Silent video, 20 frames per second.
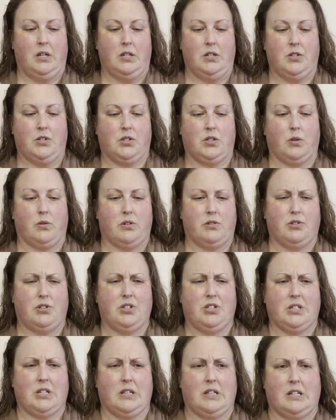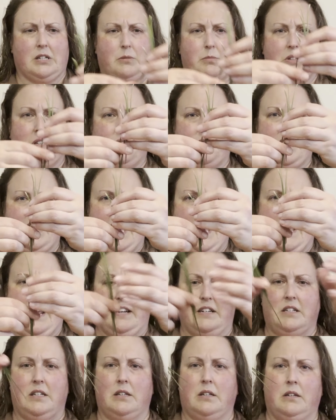So there's just a little bit of the
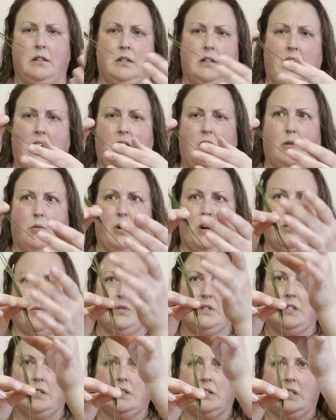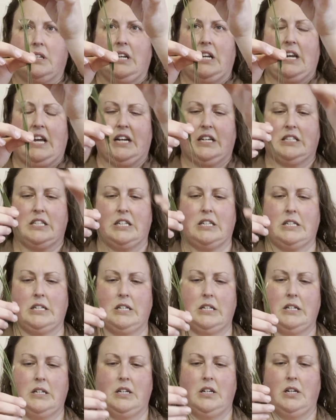end where it was connected
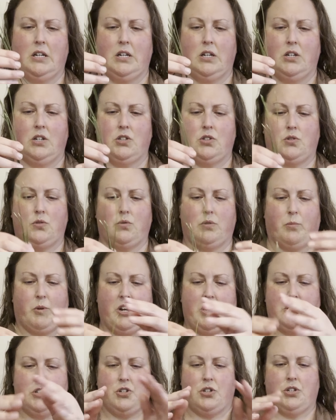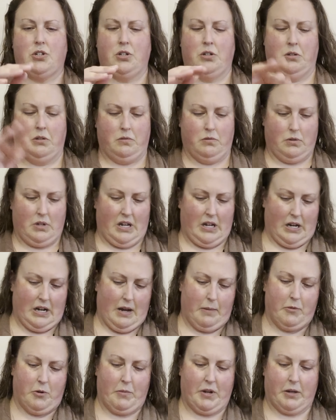to the branch, and
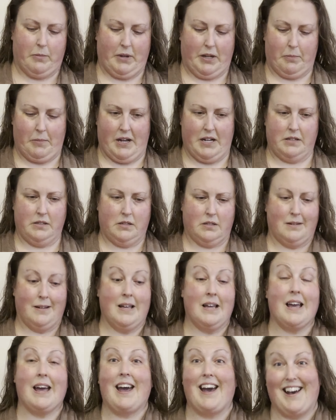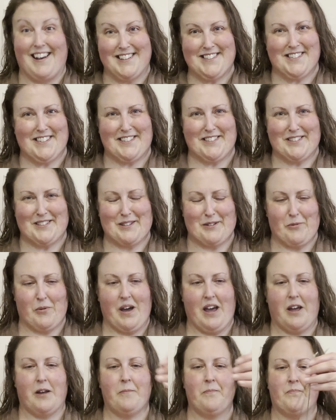I'm gonna make a big mess, as is the
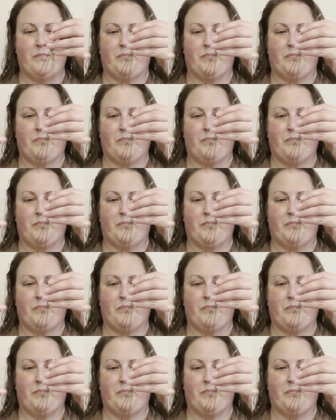way.